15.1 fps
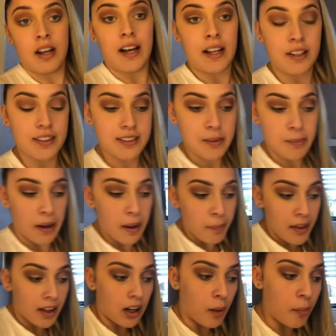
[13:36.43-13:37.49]
I used to buy
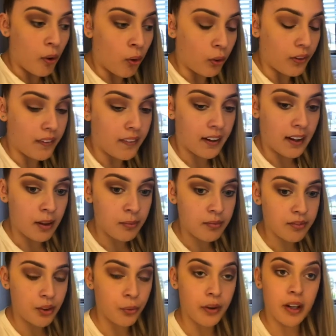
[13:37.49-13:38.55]
makeup all the time
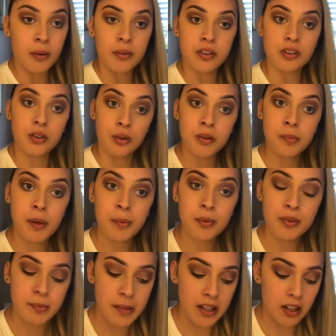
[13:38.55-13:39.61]
for when I was doing people's
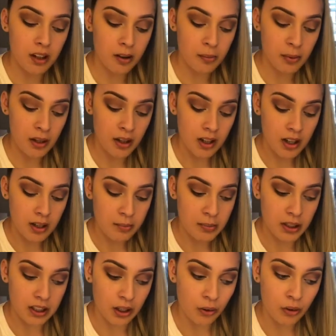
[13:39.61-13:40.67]
makeup, but
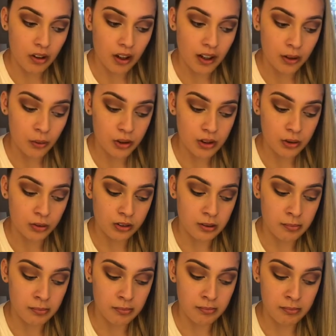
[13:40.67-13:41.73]
now that I know it's only
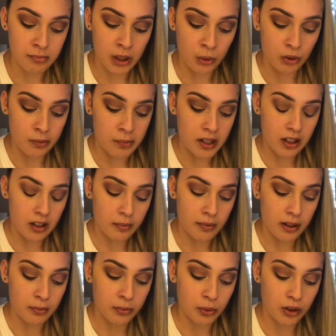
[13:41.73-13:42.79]
my own makeup that
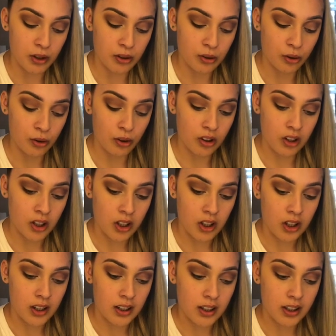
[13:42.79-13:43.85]
I'm going to do,
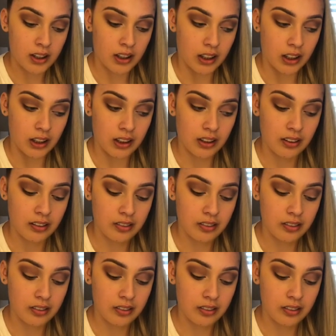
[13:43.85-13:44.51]
like,